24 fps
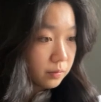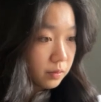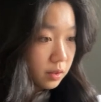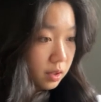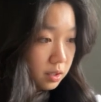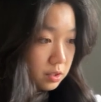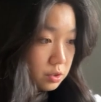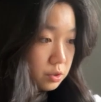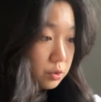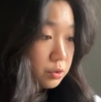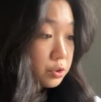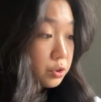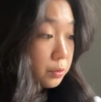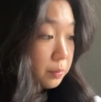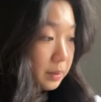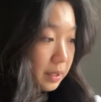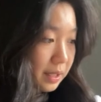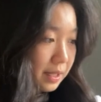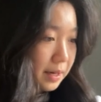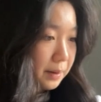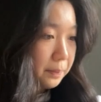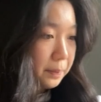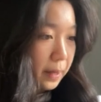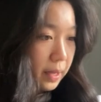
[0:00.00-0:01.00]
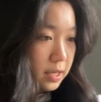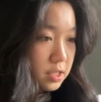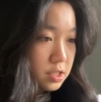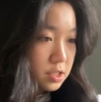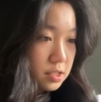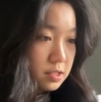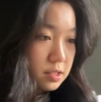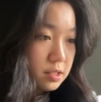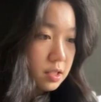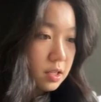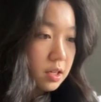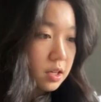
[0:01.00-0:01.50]
social media
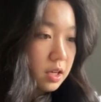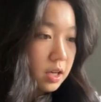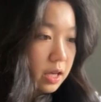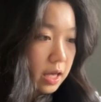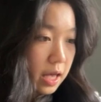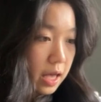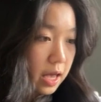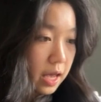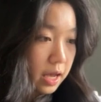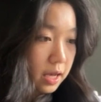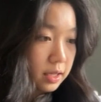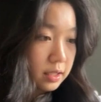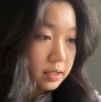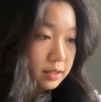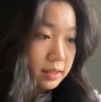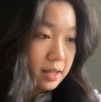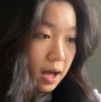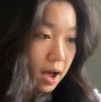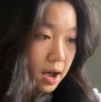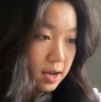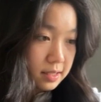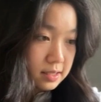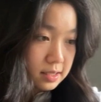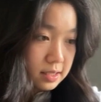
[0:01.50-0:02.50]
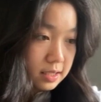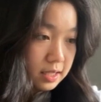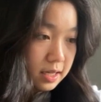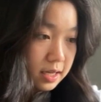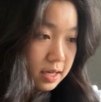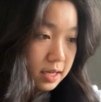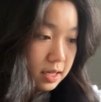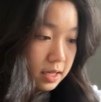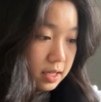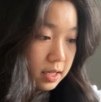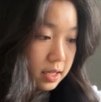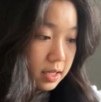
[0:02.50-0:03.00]
pages. And
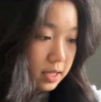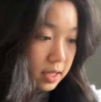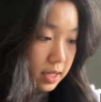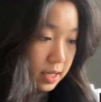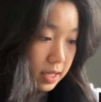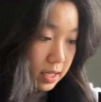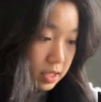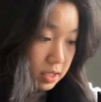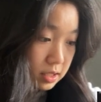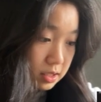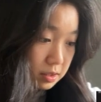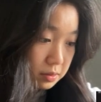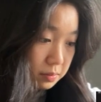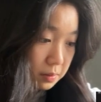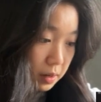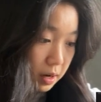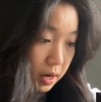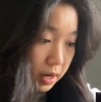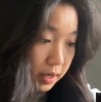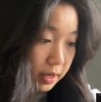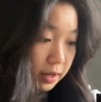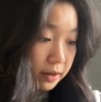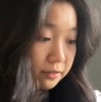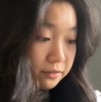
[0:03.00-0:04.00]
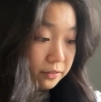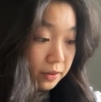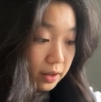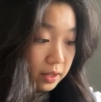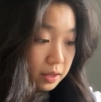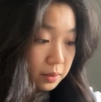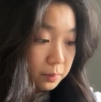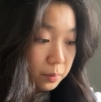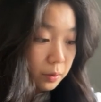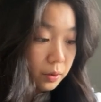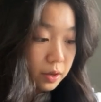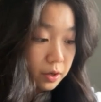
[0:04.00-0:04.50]
lastly is my
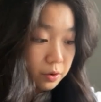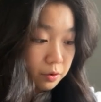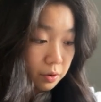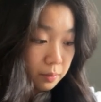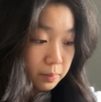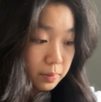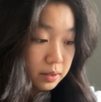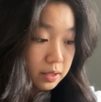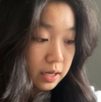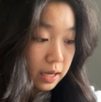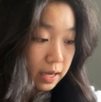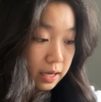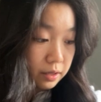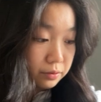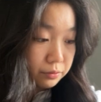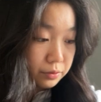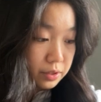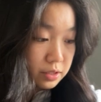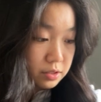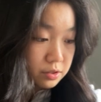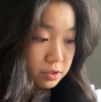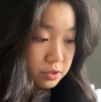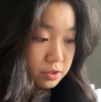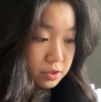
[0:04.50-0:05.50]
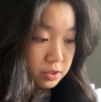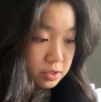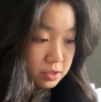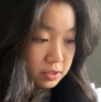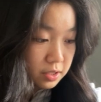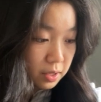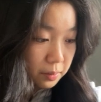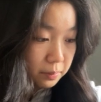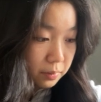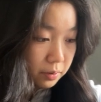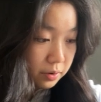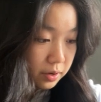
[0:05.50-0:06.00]
available equipment and research
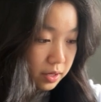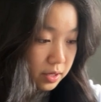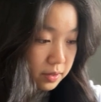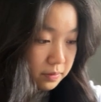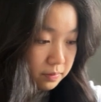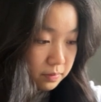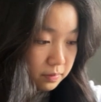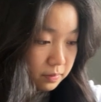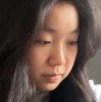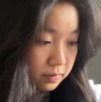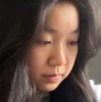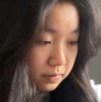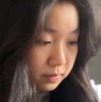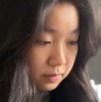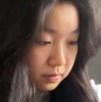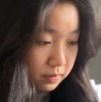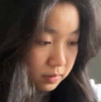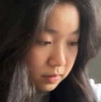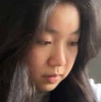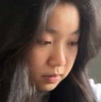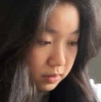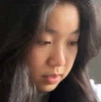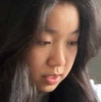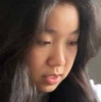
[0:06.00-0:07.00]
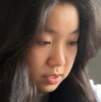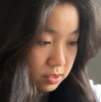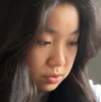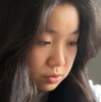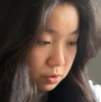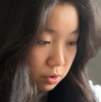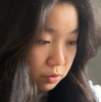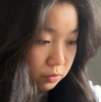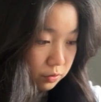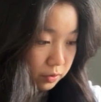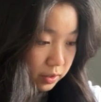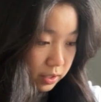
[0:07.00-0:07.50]
summary, these two
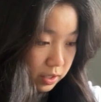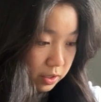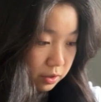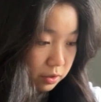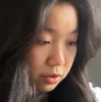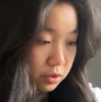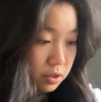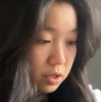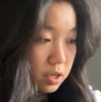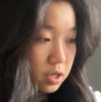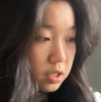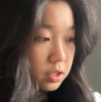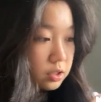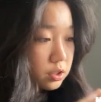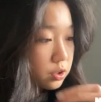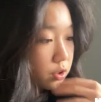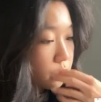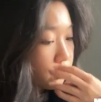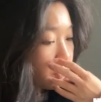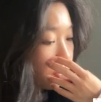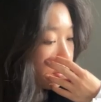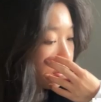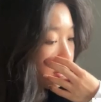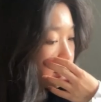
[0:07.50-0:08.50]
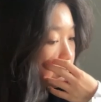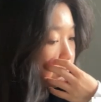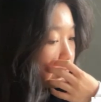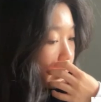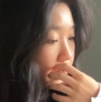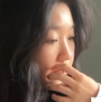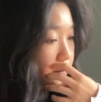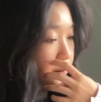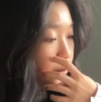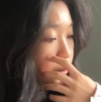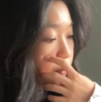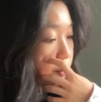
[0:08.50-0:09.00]
over here. So for
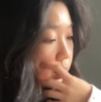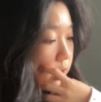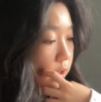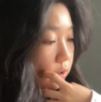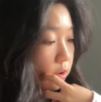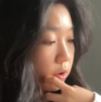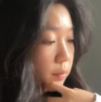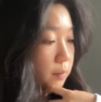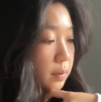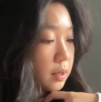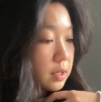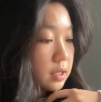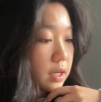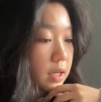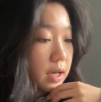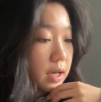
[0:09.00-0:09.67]
available equipment,